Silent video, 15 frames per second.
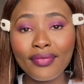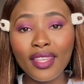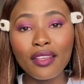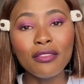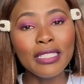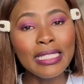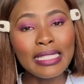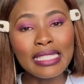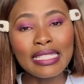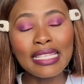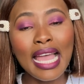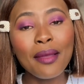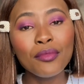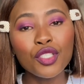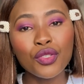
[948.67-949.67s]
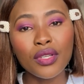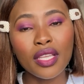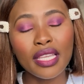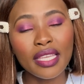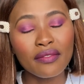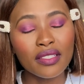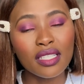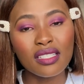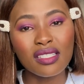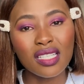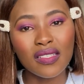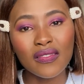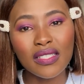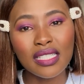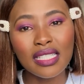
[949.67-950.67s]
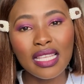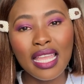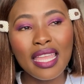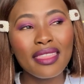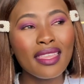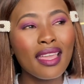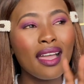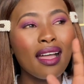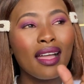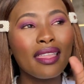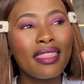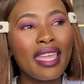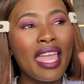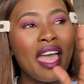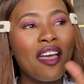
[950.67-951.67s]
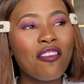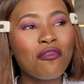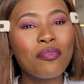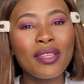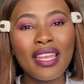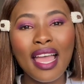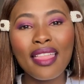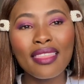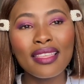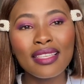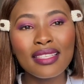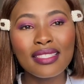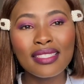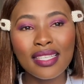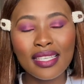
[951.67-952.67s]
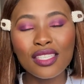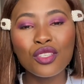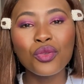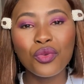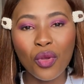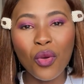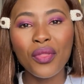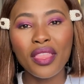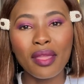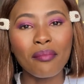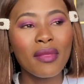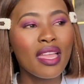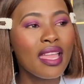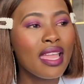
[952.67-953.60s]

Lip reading: For instance, I'm doing a gifting service. There have been others, you know them.